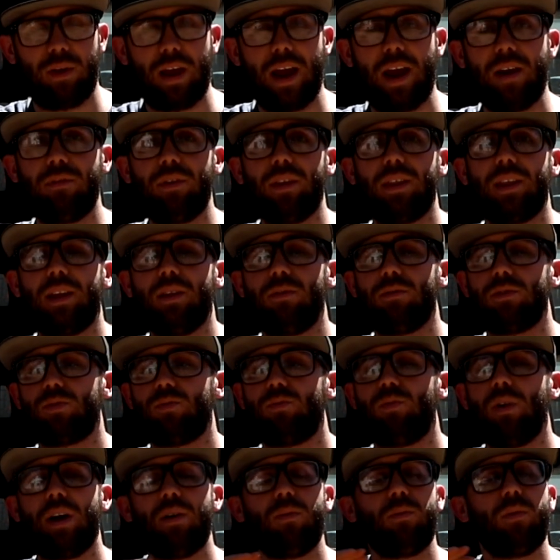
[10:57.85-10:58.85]
Everything was
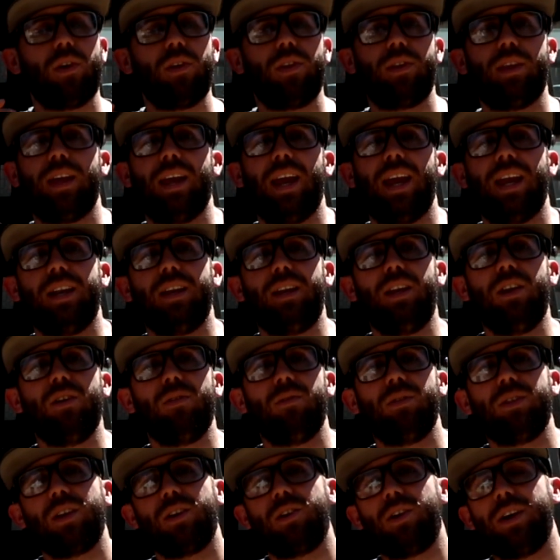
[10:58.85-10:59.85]
well worth it. And you
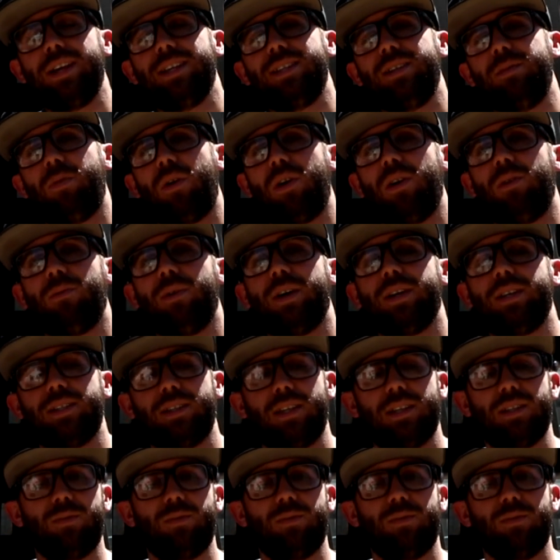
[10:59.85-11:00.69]
know what the crazy part was?